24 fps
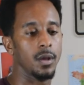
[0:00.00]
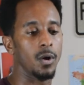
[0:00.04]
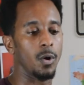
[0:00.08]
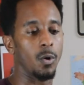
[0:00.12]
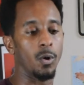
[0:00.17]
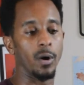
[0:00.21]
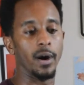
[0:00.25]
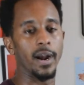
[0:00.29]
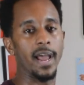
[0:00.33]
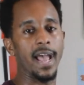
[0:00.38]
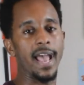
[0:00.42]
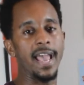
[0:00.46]

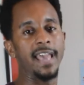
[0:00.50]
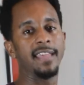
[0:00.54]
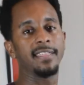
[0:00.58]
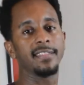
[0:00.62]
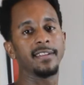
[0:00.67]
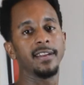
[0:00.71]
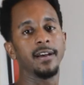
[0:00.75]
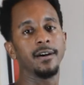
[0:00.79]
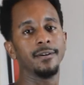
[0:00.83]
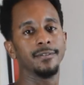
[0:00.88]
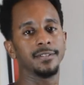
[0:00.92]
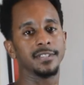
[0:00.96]
or
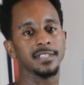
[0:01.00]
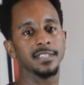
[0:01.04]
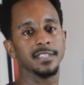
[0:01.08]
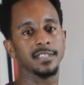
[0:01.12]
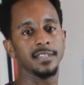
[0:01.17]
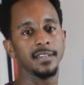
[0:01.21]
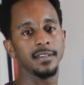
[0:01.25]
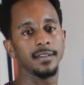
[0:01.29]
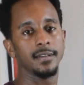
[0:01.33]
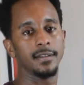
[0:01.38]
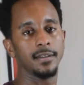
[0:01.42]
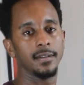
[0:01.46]
eighth
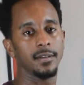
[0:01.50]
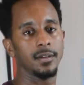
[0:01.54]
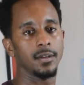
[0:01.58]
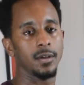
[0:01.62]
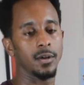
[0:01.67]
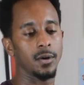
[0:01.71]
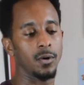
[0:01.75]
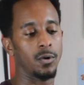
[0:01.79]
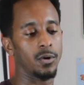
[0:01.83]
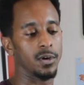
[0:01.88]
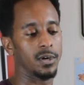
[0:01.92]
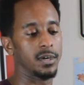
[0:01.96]

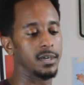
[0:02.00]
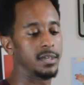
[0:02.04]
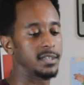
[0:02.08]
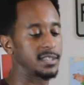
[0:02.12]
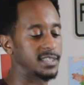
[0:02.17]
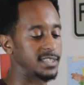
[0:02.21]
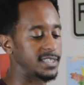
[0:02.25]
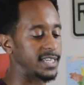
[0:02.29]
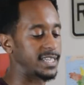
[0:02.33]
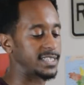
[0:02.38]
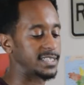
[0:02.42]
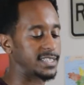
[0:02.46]
notes, or
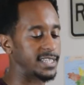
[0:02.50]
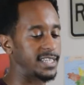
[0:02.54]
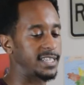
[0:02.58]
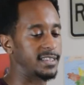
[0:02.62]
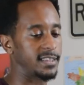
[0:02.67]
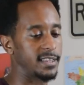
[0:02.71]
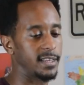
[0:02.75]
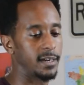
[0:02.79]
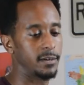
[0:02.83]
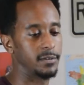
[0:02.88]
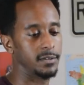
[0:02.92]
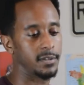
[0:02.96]

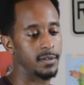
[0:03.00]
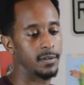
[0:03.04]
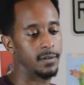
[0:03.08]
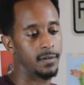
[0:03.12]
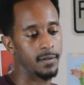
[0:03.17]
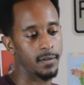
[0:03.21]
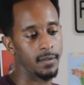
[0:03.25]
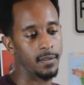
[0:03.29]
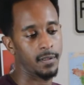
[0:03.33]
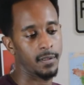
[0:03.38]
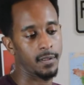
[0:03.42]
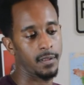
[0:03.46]
16th
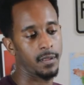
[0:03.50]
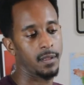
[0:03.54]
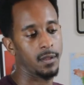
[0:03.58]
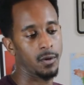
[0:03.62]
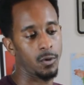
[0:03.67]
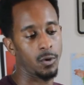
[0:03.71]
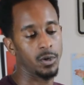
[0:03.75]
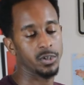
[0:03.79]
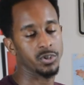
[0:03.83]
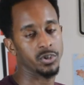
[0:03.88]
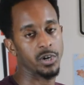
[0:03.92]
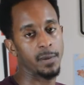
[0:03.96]

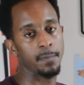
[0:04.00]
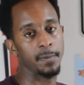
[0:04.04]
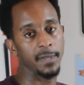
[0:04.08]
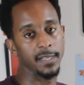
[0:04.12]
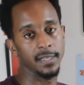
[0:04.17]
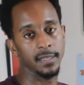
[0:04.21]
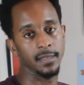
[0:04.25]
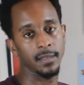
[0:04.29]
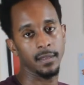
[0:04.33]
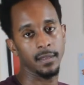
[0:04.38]
notes, or triplets.